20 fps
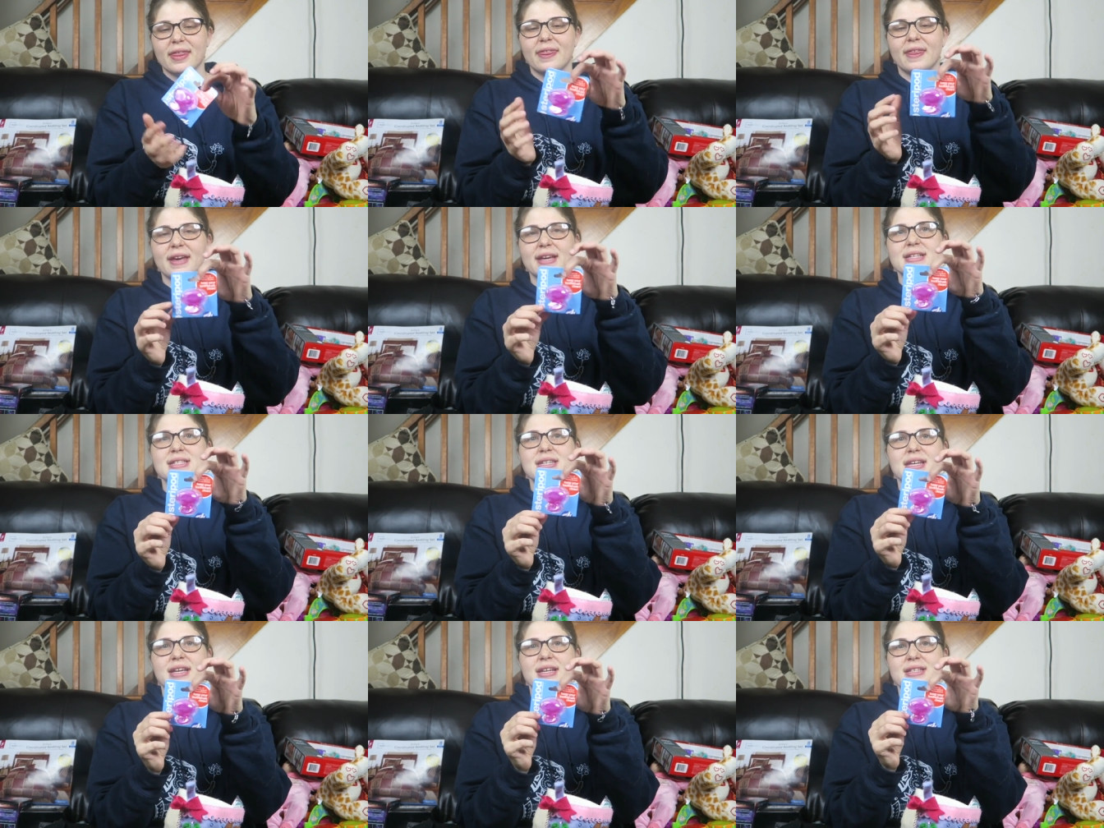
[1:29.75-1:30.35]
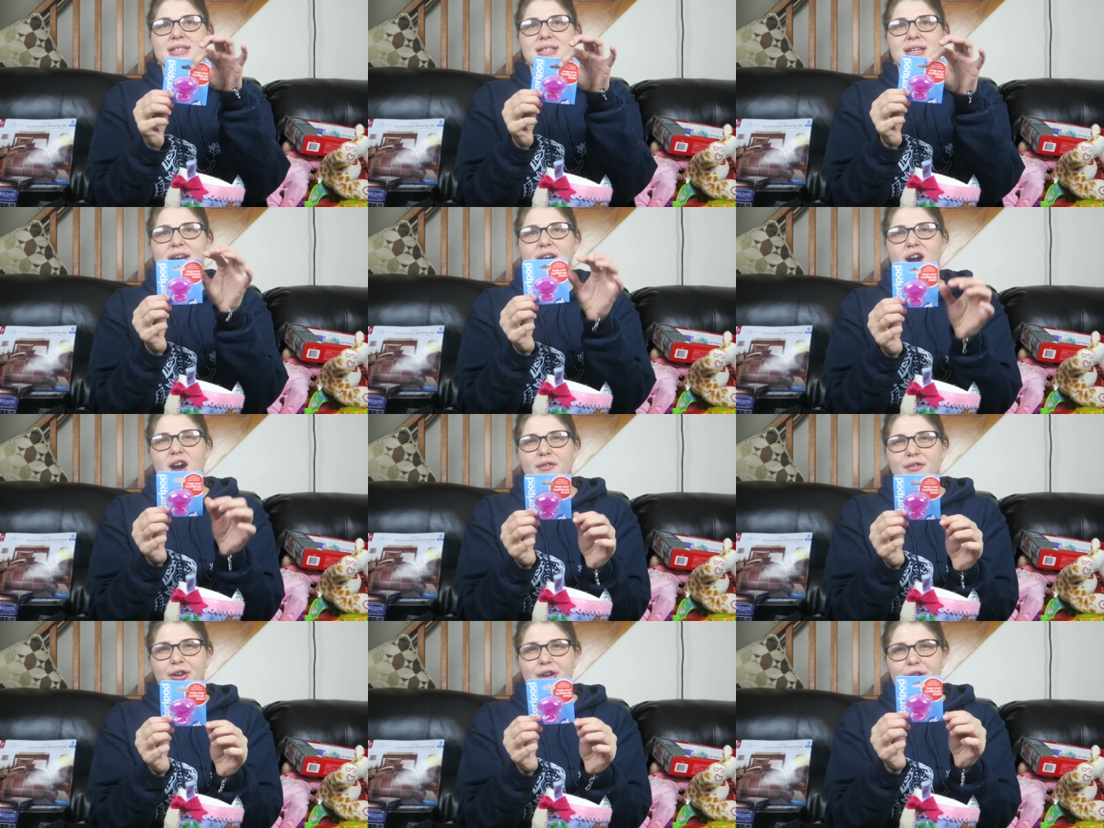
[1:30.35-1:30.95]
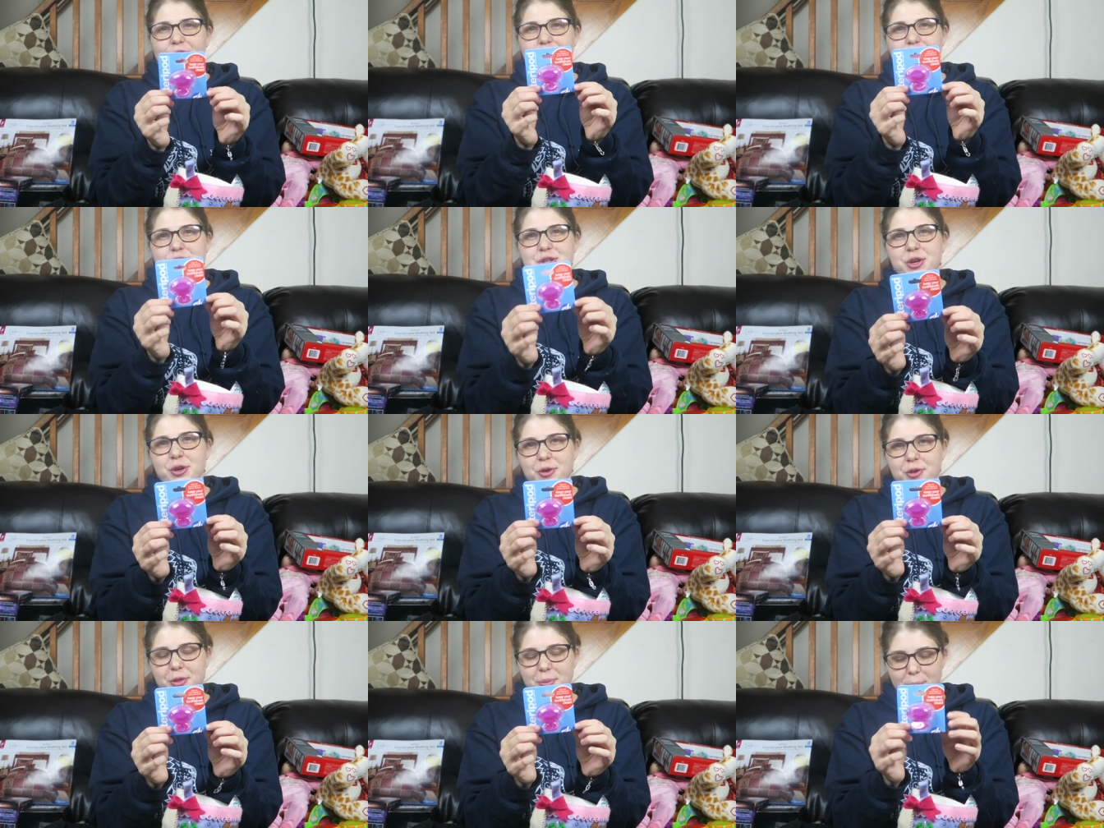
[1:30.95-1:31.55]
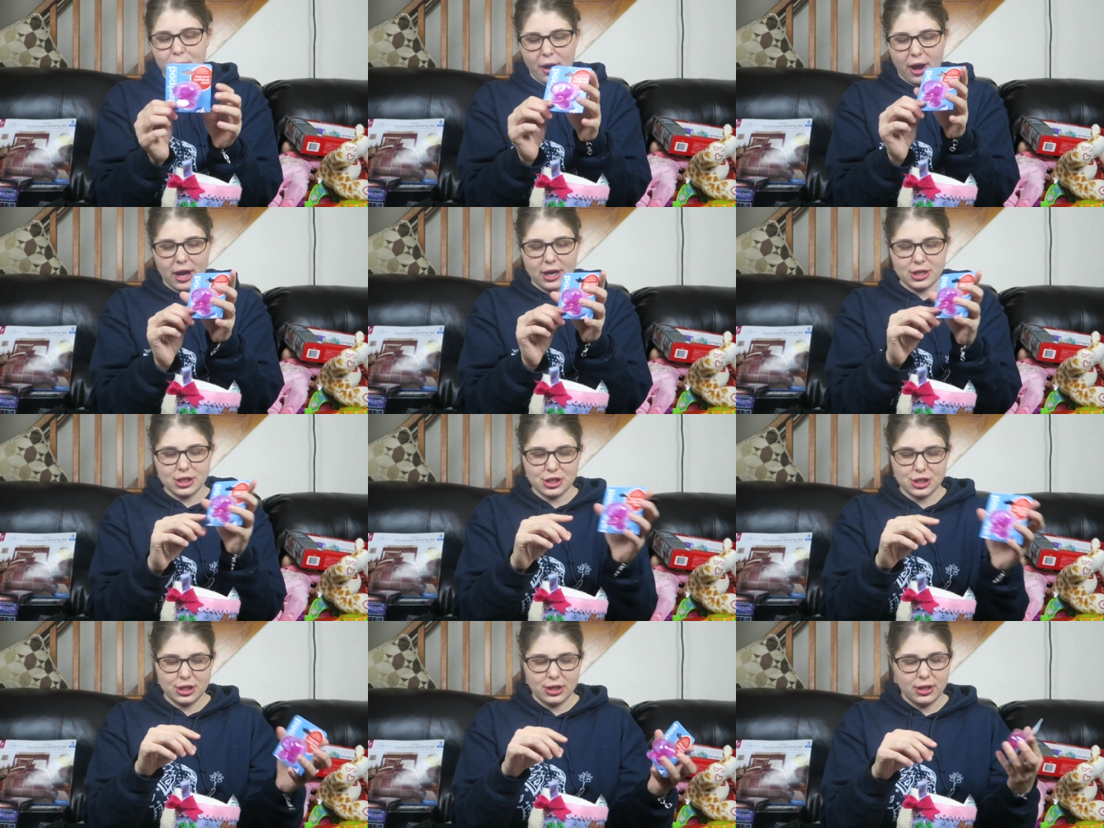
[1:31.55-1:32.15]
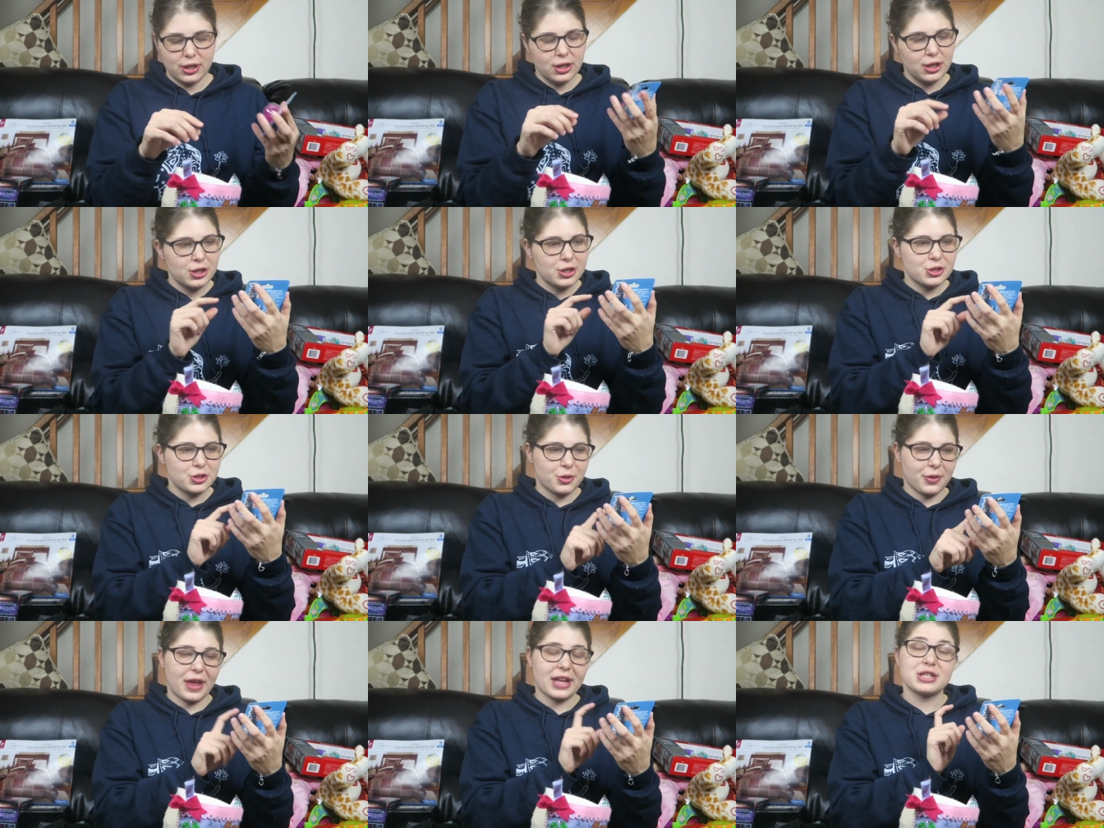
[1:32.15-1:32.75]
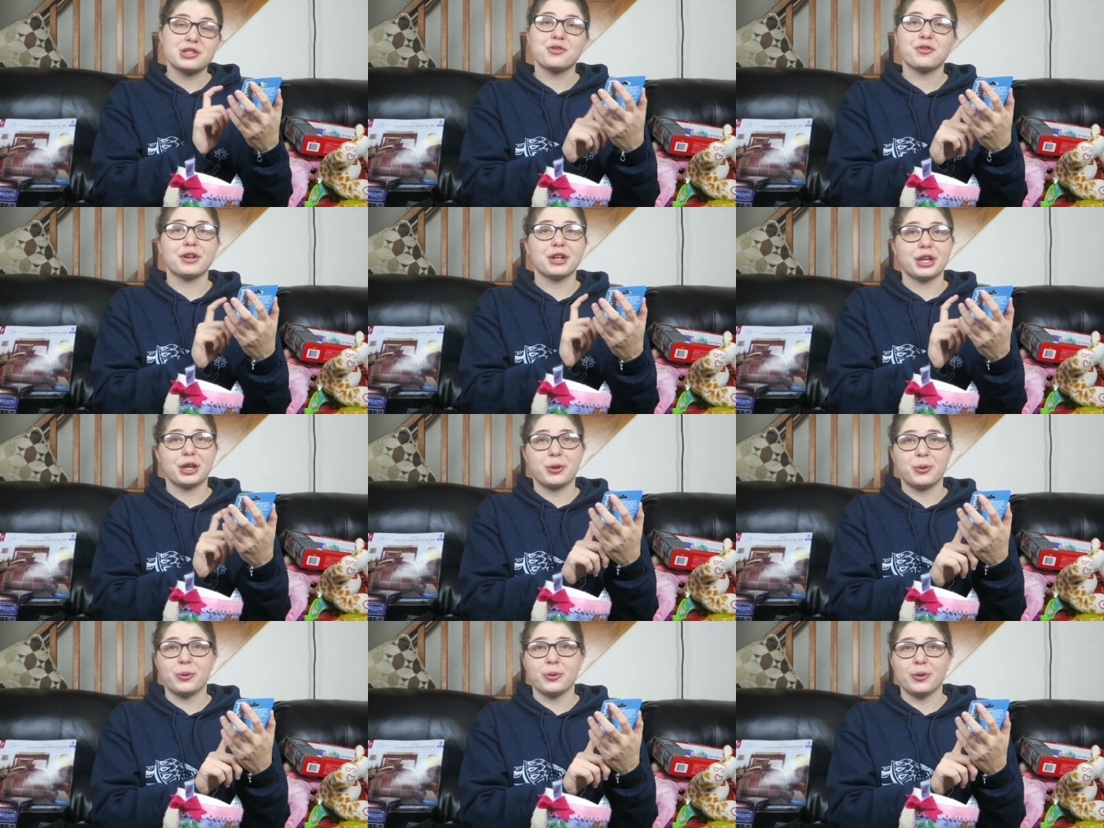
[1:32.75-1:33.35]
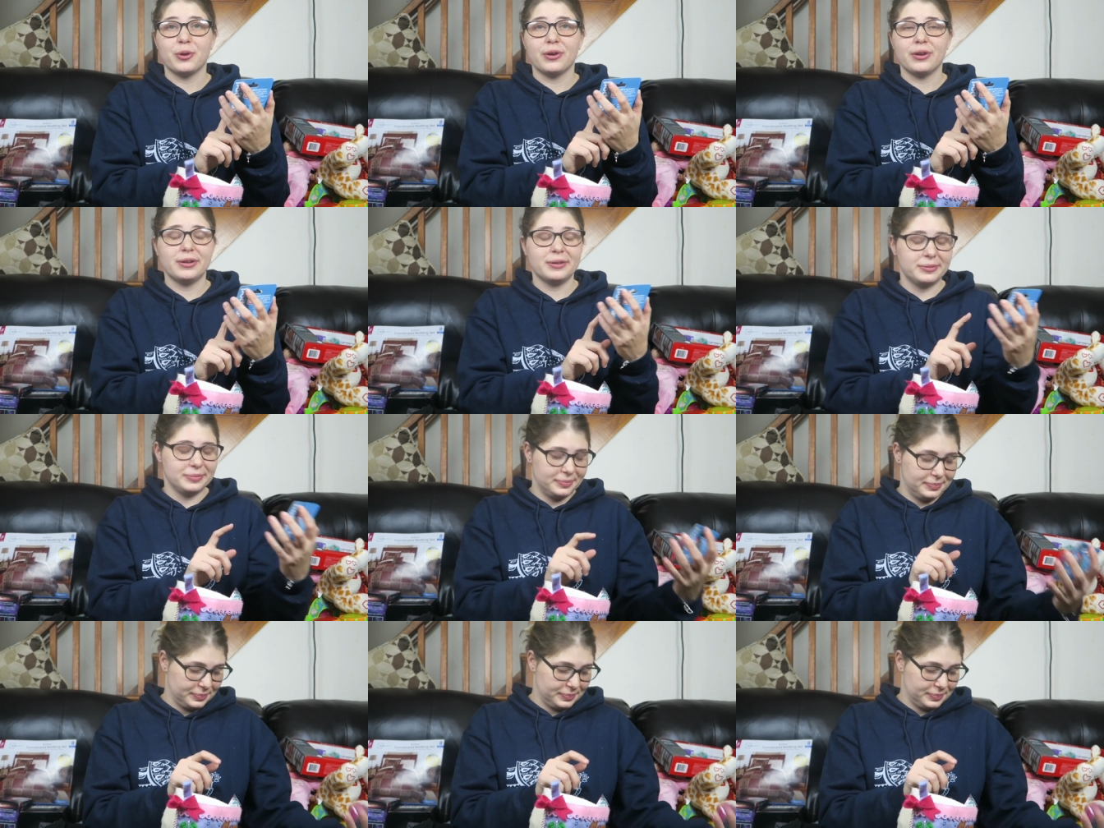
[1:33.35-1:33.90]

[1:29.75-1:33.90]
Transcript: This is to cover your toothbrush, so that's really cool.